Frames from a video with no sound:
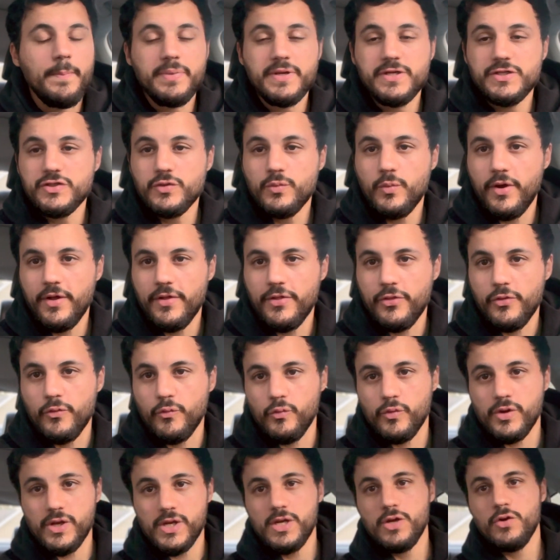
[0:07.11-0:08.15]

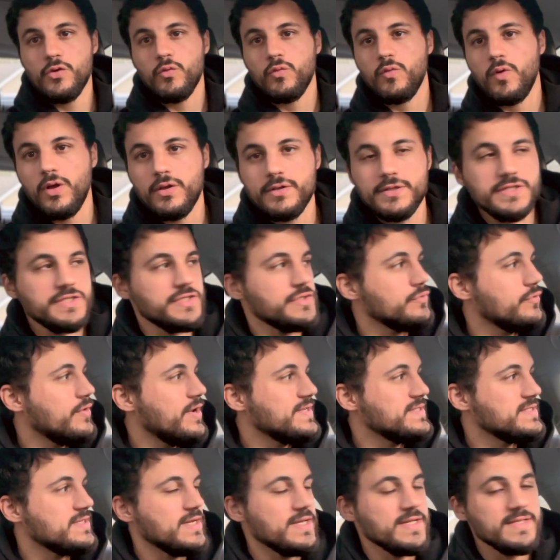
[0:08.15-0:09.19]
PGY3 neurology
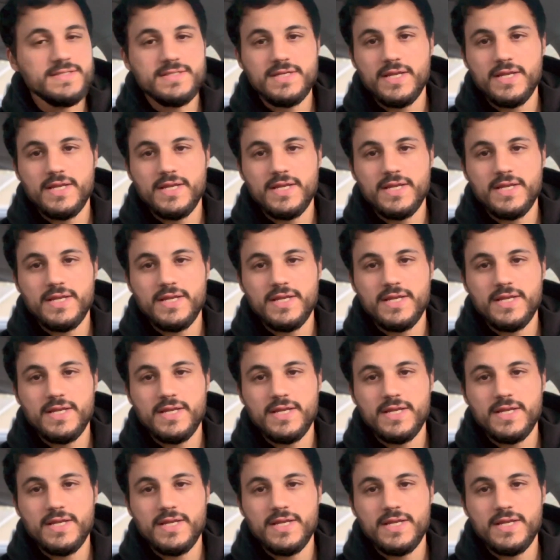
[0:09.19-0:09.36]
resident.